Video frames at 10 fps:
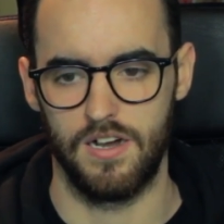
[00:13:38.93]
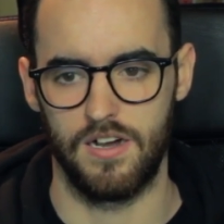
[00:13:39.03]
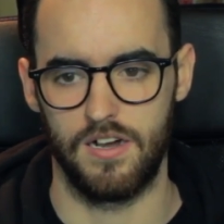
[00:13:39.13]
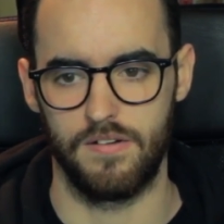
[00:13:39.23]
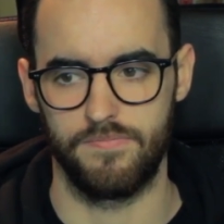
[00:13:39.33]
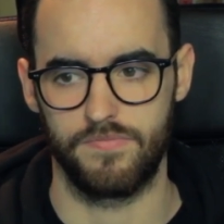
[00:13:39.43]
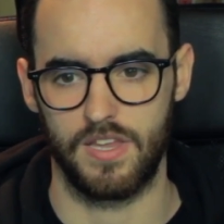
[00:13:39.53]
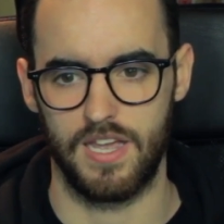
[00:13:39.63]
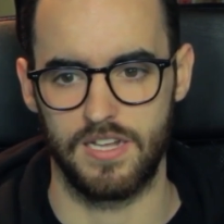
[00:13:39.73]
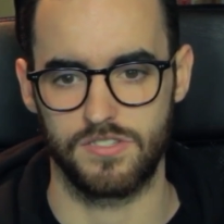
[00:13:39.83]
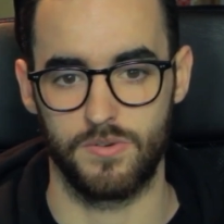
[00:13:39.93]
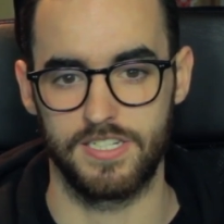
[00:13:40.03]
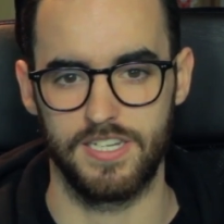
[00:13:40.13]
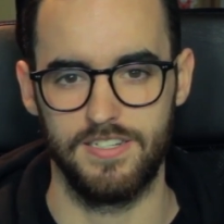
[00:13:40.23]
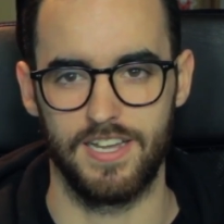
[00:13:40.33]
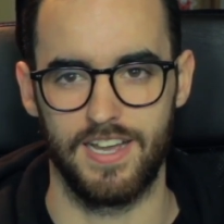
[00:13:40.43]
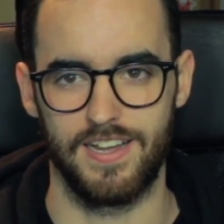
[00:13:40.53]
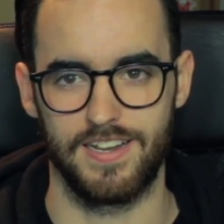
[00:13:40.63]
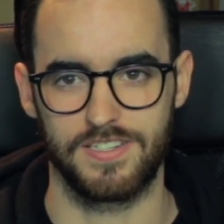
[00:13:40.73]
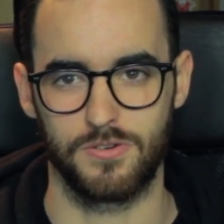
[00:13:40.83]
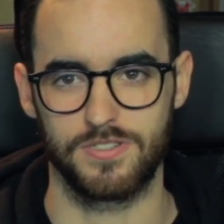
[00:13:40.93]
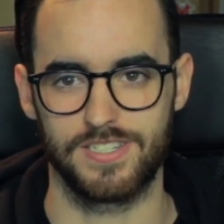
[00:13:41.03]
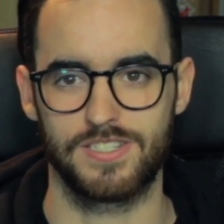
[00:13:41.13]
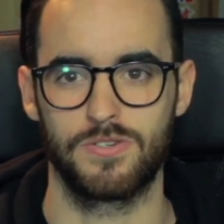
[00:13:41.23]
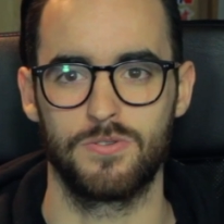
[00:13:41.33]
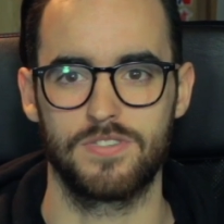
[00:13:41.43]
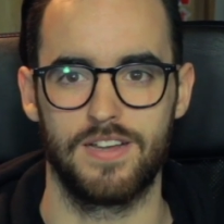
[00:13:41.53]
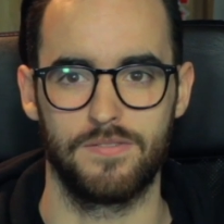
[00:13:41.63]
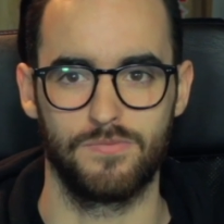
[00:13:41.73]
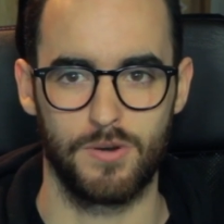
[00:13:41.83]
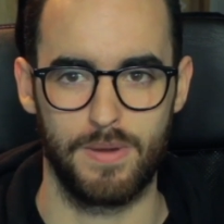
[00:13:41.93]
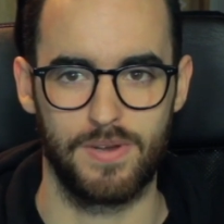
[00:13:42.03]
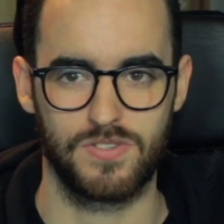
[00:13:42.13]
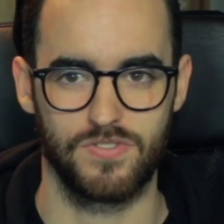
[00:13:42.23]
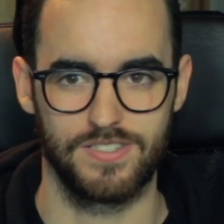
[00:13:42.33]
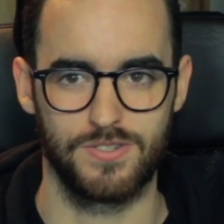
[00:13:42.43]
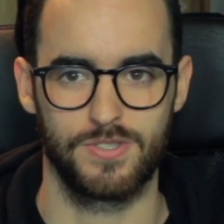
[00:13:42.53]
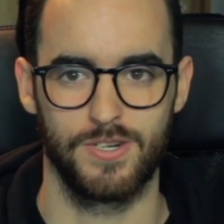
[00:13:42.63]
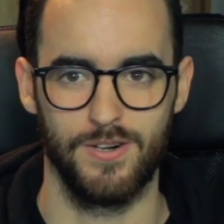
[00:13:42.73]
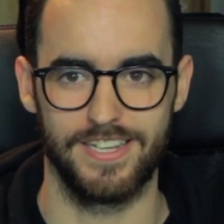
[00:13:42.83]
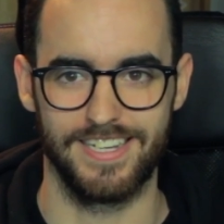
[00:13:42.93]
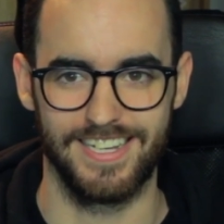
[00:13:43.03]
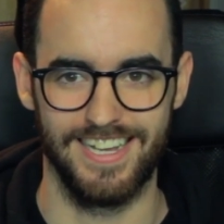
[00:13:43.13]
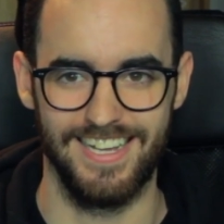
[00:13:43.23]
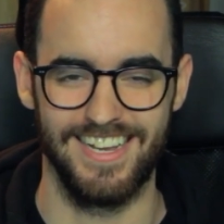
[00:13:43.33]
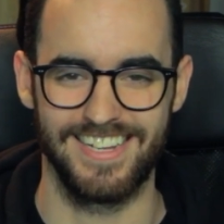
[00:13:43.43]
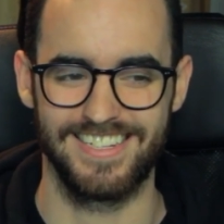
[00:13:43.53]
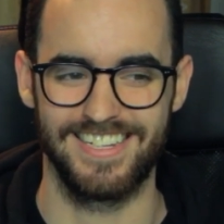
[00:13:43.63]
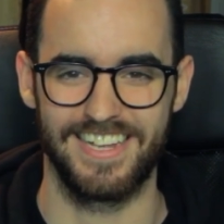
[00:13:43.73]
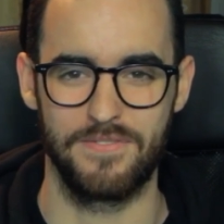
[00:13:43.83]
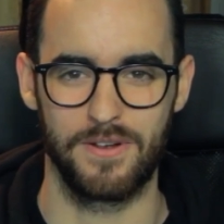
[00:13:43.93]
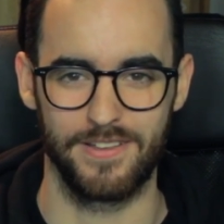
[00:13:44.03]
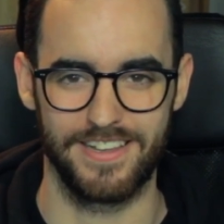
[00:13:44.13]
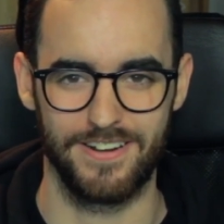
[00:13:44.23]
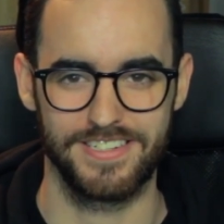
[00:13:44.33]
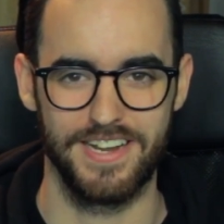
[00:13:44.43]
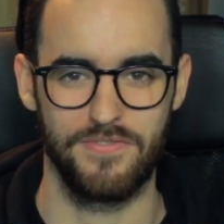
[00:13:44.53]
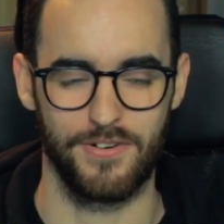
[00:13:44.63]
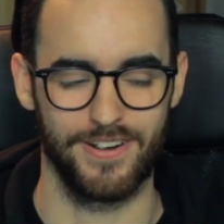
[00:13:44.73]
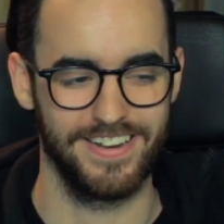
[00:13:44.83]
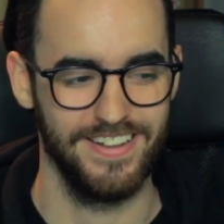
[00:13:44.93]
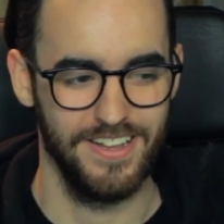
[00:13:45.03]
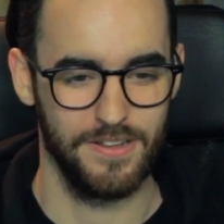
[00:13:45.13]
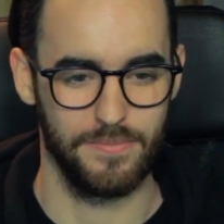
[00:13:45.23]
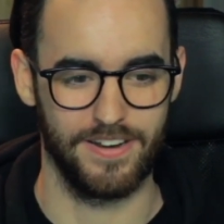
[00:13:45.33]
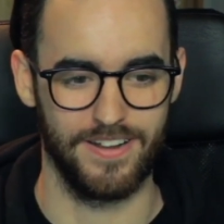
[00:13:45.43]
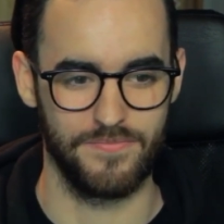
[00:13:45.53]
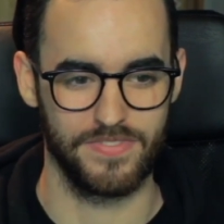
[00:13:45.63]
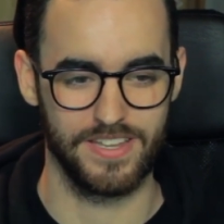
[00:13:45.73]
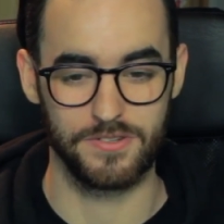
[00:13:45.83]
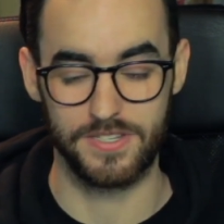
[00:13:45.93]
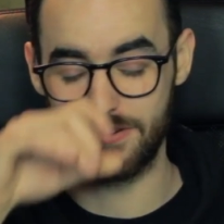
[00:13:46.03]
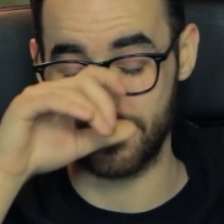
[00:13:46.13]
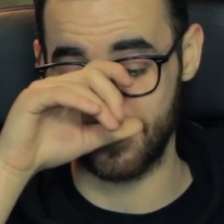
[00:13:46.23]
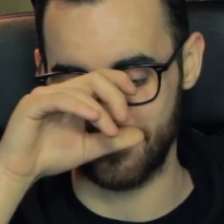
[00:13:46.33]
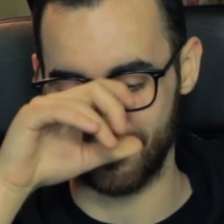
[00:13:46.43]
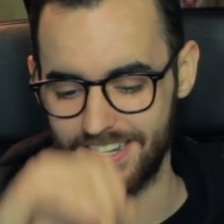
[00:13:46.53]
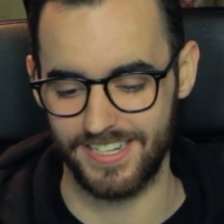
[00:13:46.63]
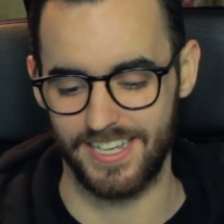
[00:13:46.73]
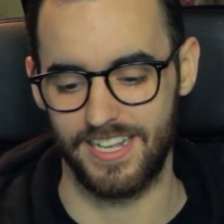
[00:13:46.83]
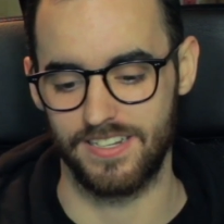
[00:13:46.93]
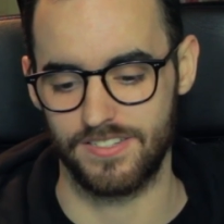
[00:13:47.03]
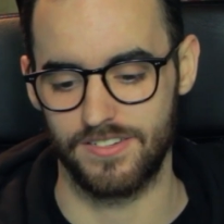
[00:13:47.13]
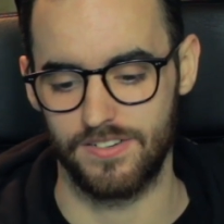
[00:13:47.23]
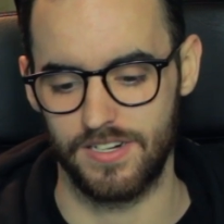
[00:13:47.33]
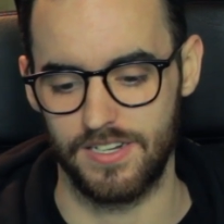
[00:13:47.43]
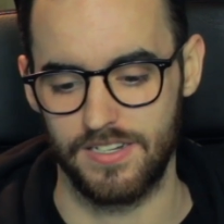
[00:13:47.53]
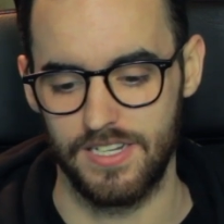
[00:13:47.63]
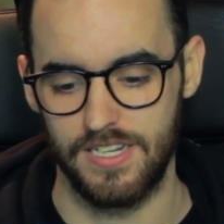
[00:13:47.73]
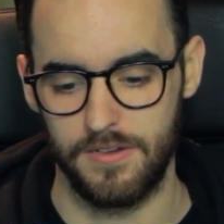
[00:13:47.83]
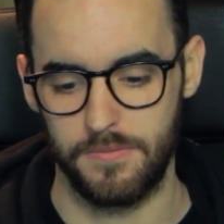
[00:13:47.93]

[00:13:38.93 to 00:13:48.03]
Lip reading: And so I did, and I scored 6 goals on one of my best friends who's the goalie, and he gave me a really hard time for it. But it was pretty funny. And so